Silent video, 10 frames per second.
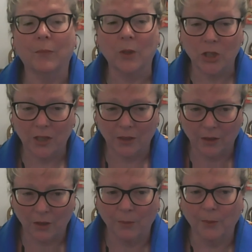which
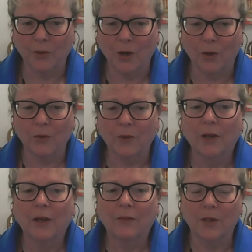the criminal code,
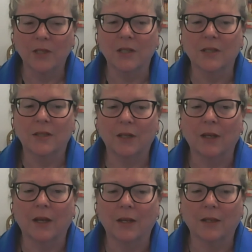for instance,
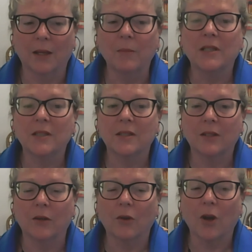limits
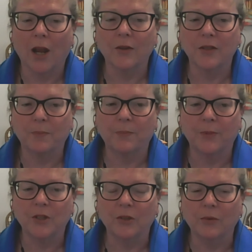you are not allowed
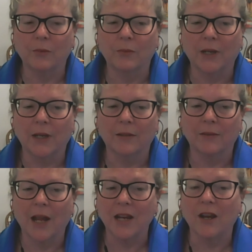to
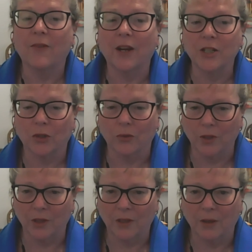identify
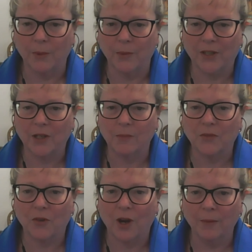children that have been victims
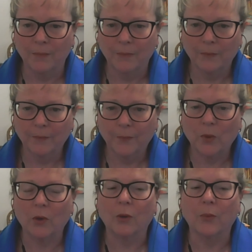of crime
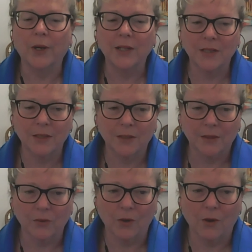or are witnesses
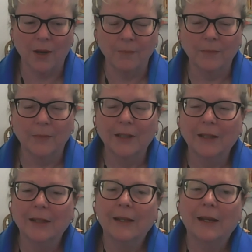to a crime.
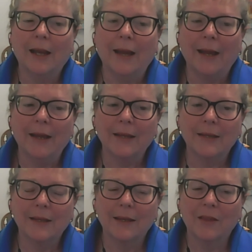Uh,
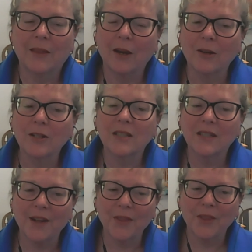there is
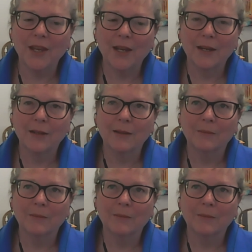nothing